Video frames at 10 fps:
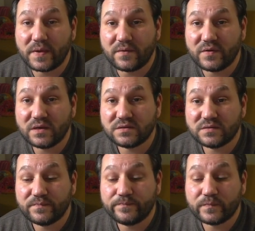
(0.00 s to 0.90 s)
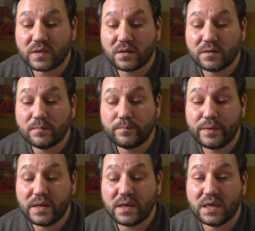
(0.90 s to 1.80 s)
areas.
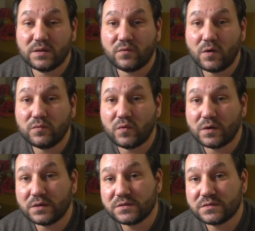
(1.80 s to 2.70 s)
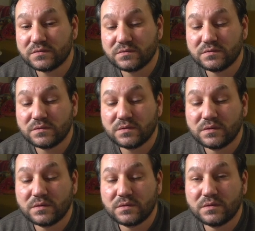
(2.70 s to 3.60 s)
B. In roadworks.
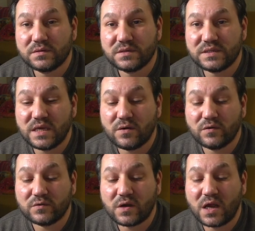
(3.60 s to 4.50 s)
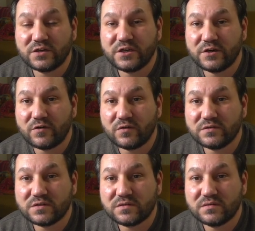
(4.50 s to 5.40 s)
C. On country
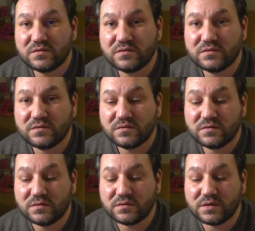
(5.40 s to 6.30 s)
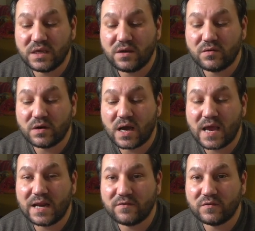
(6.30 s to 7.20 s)
roads. Or D. On
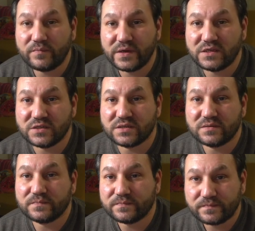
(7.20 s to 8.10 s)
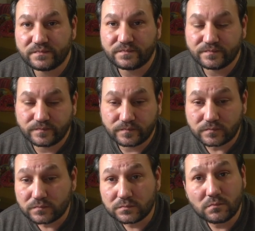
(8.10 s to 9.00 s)
high-level bridges.
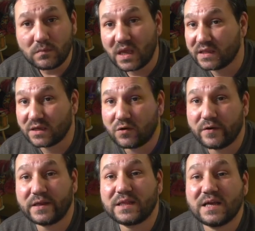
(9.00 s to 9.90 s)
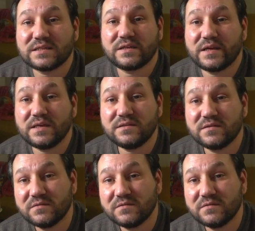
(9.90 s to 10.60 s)
And the correct answer is